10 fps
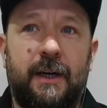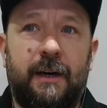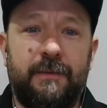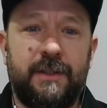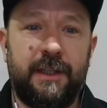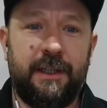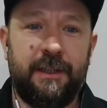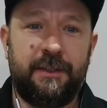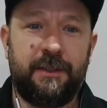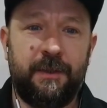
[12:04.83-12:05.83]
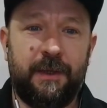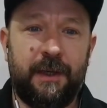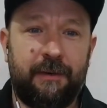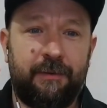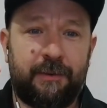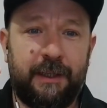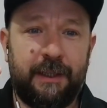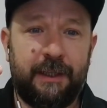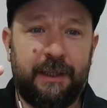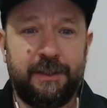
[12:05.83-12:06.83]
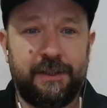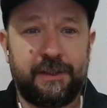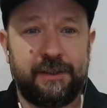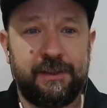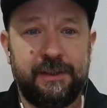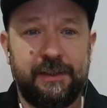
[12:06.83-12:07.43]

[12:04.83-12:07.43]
obviously you're 2.5, 3 inches